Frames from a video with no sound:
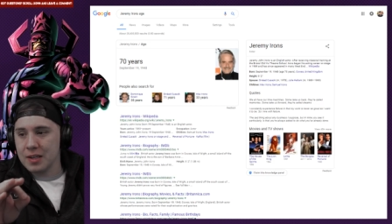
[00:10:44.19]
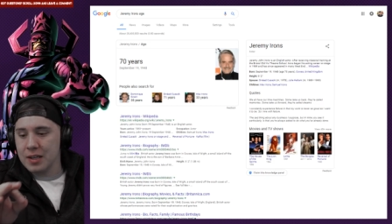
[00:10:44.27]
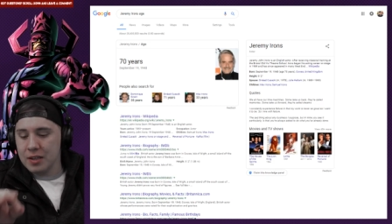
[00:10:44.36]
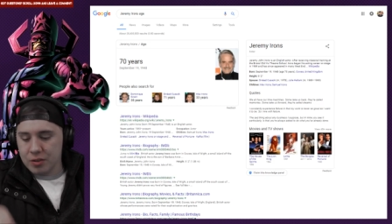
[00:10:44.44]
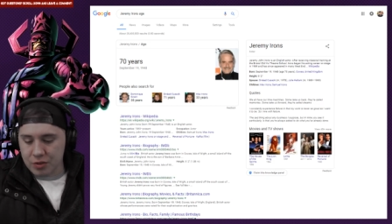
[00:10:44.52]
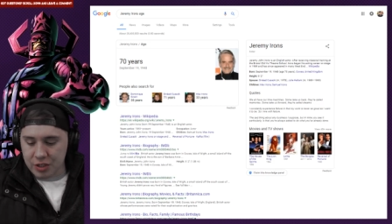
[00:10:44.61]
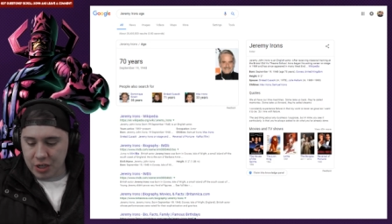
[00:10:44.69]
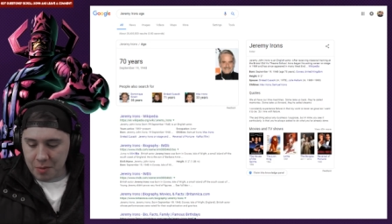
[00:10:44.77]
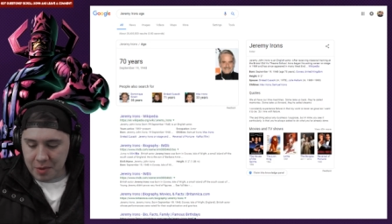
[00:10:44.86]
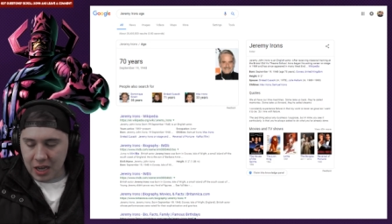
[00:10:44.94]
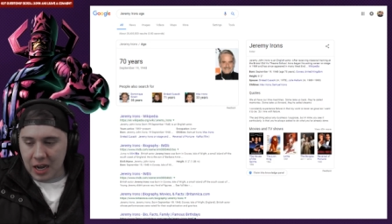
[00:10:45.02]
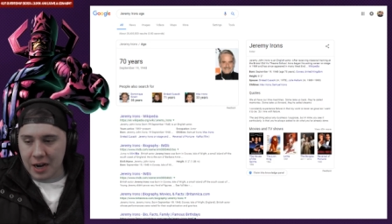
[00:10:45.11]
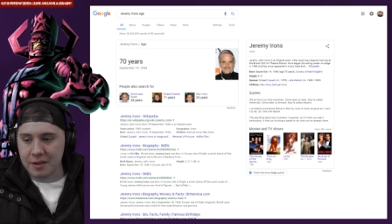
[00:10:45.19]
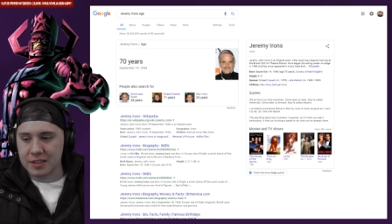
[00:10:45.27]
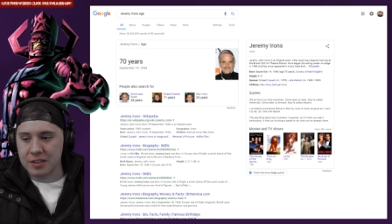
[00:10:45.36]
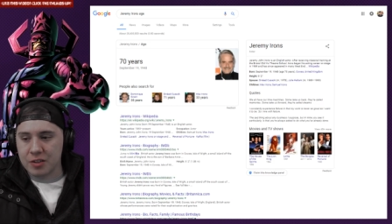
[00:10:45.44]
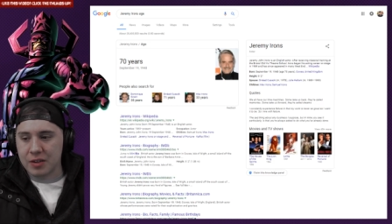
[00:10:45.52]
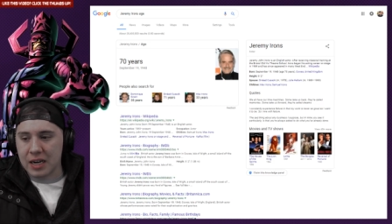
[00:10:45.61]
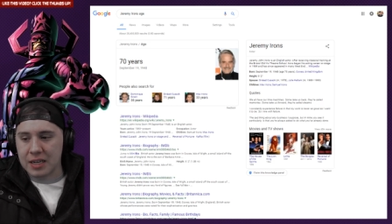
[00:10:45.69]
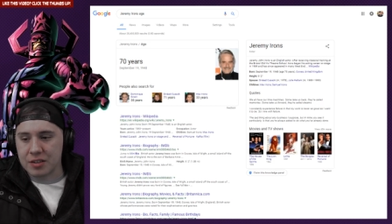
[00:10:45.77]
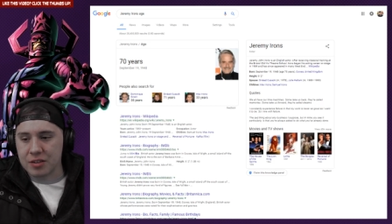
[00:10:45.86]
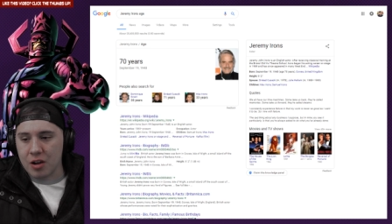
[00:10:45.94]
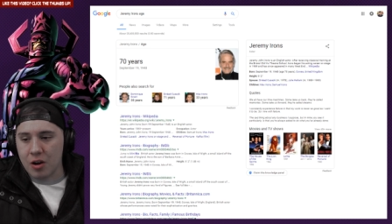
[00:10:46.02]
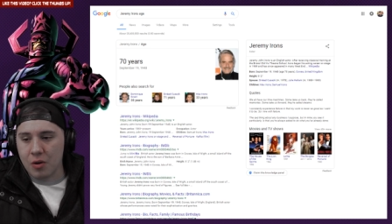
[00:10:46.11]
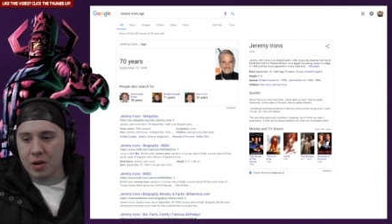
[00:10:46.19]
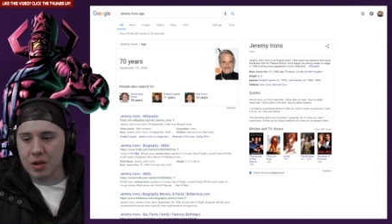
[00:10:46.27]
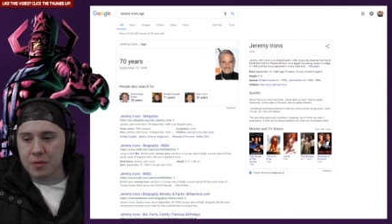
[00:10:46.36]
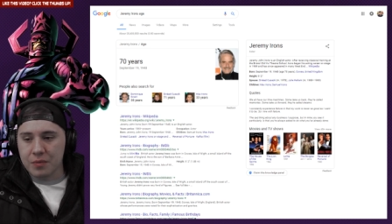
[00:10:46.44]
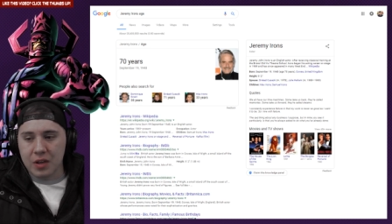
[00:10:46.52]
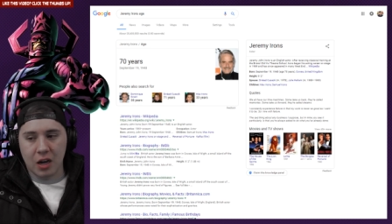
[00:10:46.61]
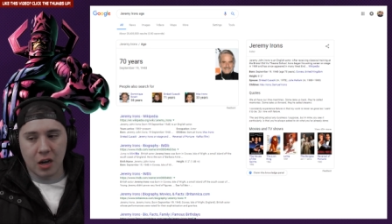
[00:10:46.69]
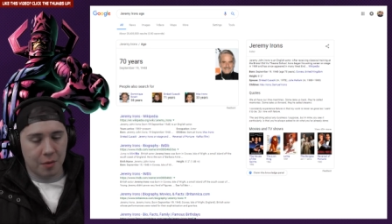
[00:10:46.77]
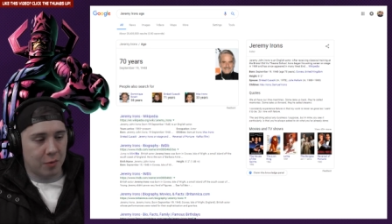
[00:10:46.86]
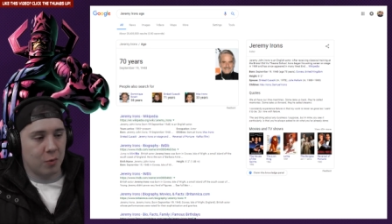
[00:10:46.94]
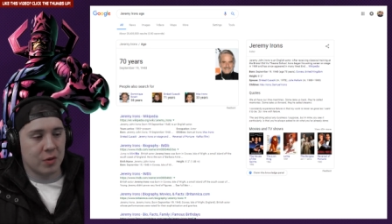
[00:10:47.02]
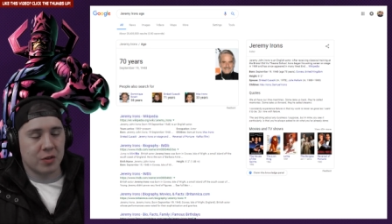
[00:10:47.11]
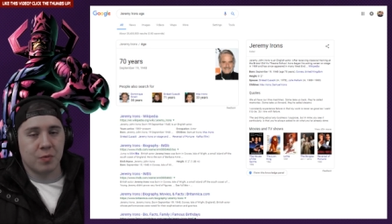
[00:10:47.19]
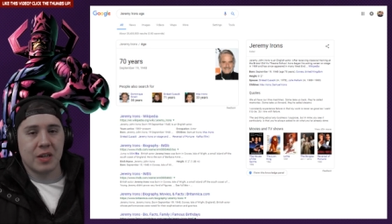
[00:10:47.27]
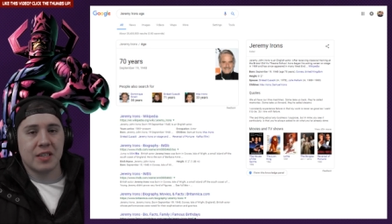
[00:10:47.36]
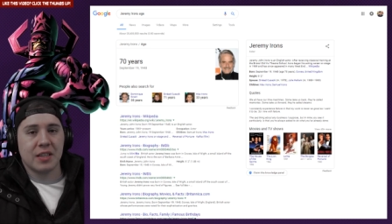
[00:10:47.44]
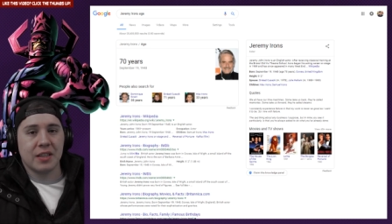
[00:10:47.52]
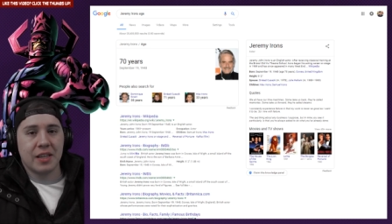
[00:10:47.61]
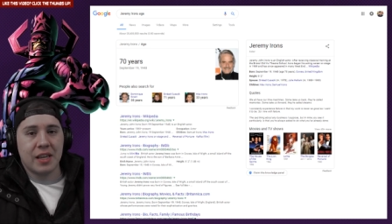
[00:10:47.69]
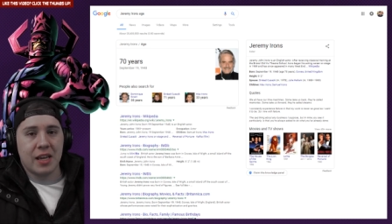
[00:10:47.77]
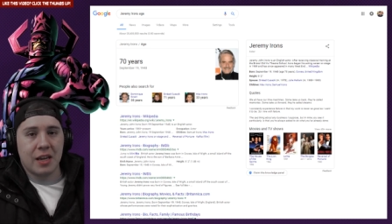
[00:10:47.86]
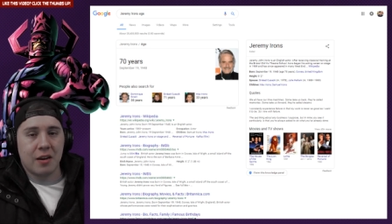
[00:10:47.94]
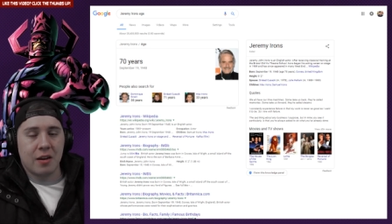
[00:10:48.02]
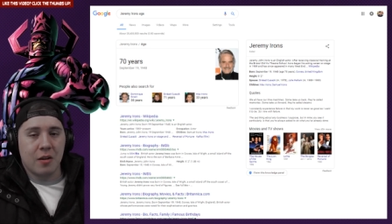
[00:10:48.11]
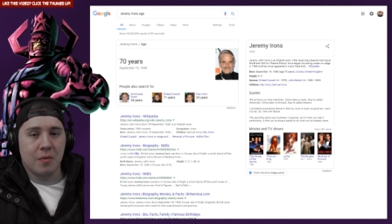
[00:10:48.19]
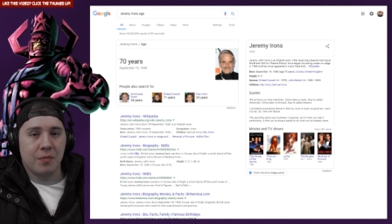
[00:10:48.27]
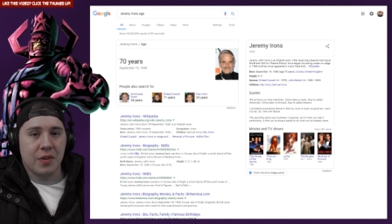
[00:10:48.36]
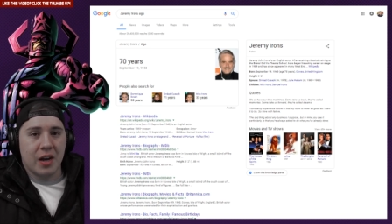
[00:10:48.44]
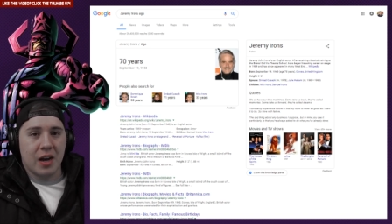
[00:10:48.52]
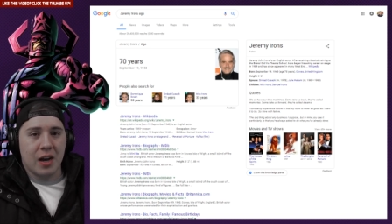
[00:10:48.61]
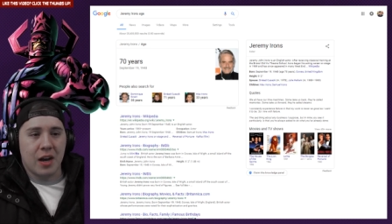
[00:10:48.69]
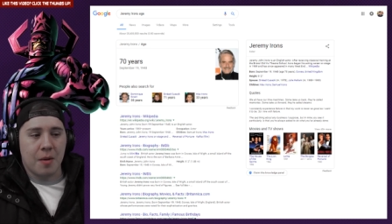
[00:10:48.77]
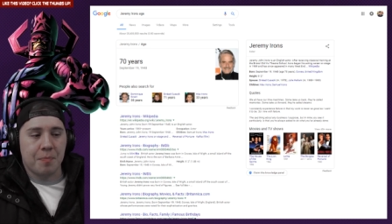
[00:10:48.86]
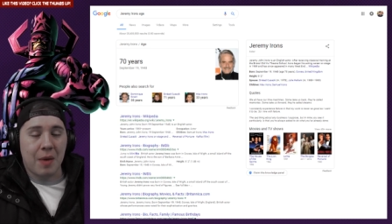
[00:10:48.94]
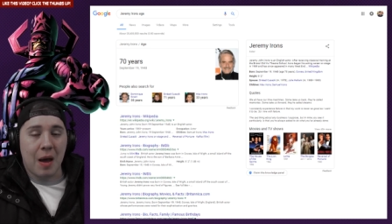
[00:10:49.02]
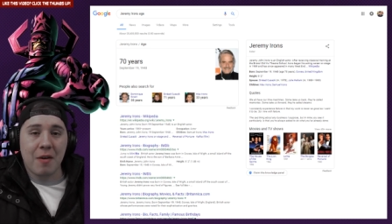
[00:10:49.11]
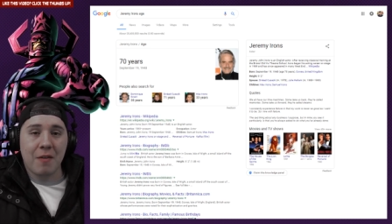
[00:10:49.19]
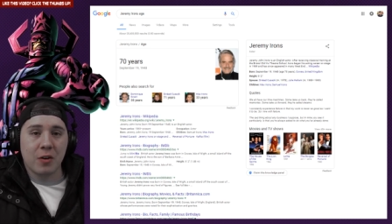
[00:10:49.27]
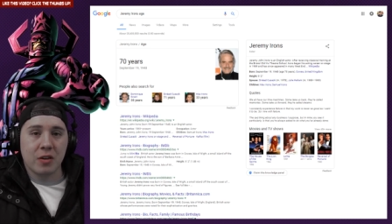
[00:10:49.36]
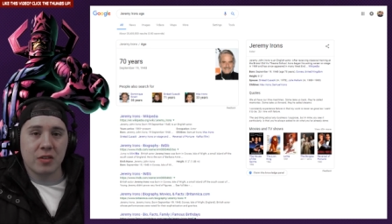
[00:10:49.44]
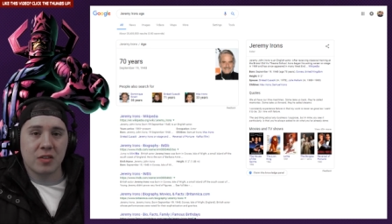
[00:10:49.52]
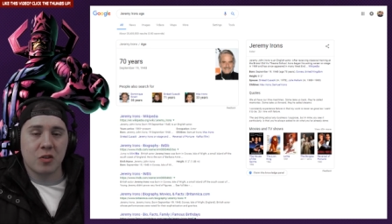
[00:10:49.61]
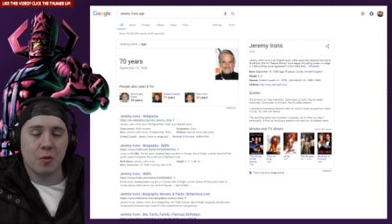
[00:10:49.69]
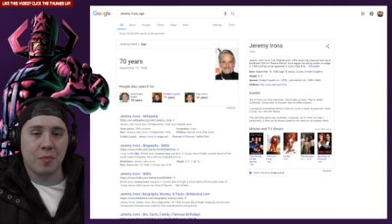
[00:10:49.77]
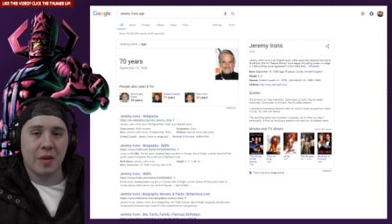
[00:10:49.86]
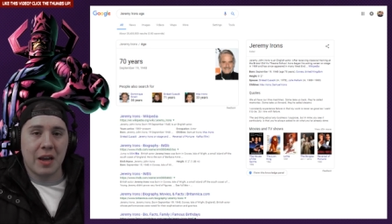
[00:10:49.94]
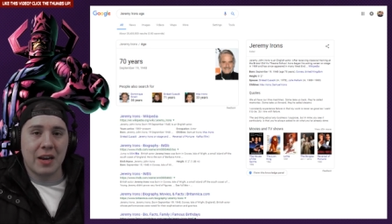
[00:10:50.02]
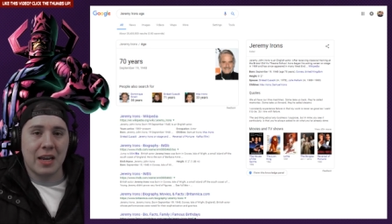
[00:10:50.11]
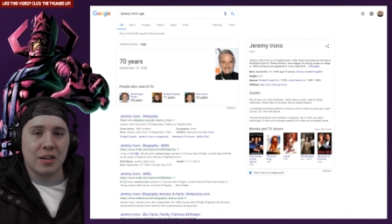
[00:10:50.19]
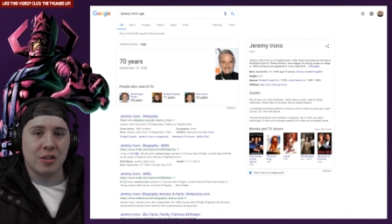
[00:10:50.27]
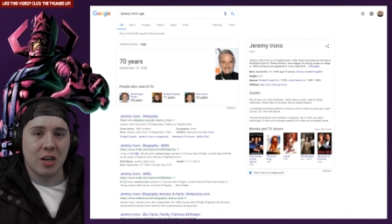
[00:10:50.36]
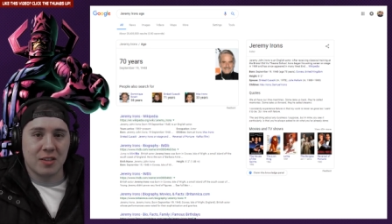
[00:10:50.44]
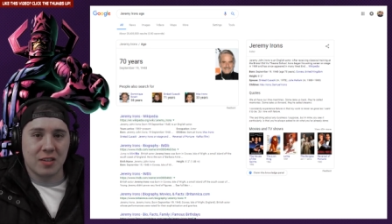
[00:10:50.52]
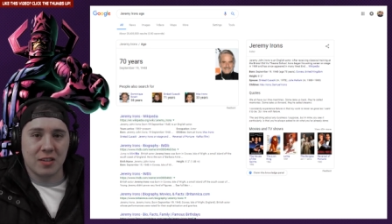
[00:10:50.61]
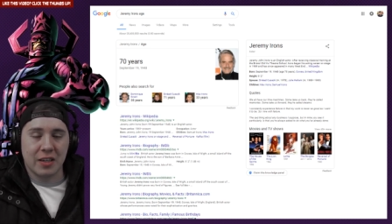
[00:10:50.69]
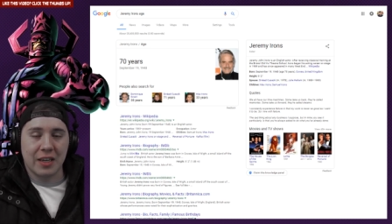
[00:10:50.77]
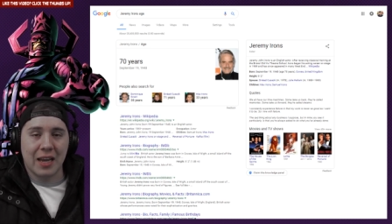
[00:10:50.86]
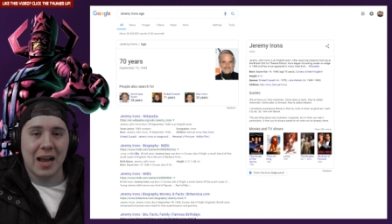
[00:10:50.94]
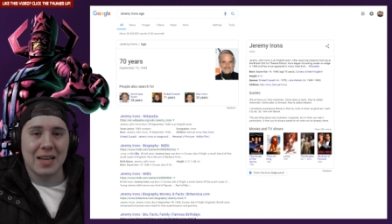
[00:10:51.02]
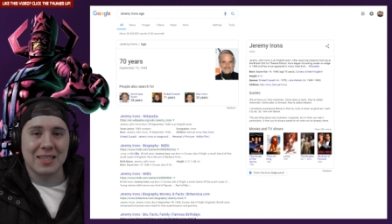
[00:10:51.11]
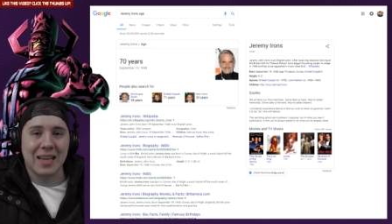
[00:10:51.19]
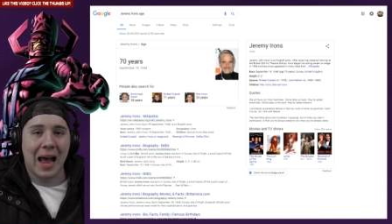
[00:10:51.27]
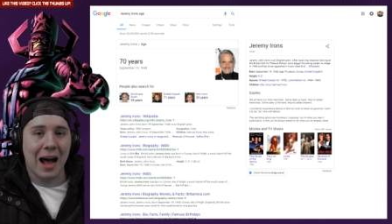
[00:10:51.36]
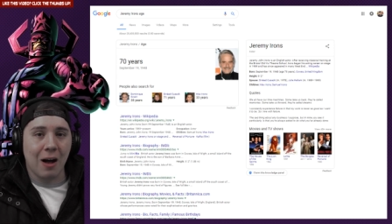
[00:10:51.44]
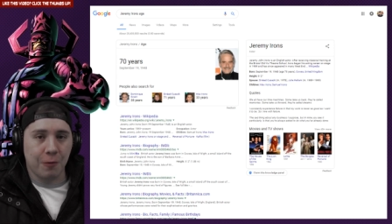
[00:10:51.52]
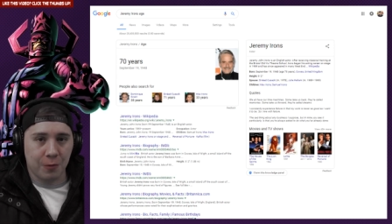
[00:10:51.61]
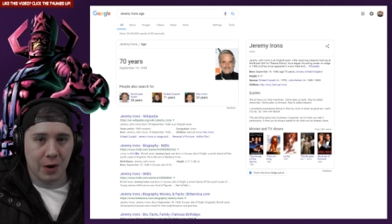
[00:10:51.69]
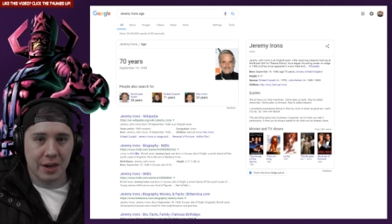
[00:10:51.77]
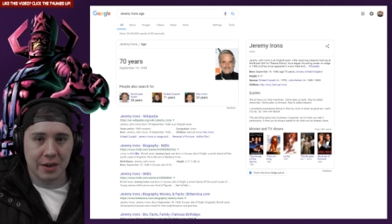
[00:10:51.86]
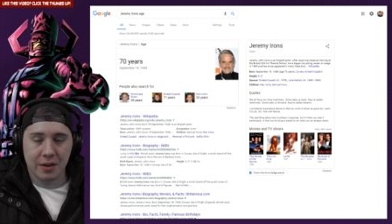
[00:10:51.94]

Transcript: So Jeremy Irons, as you guys know, um, was recently in uh, Batman vs Superman and Justice League as Alfred.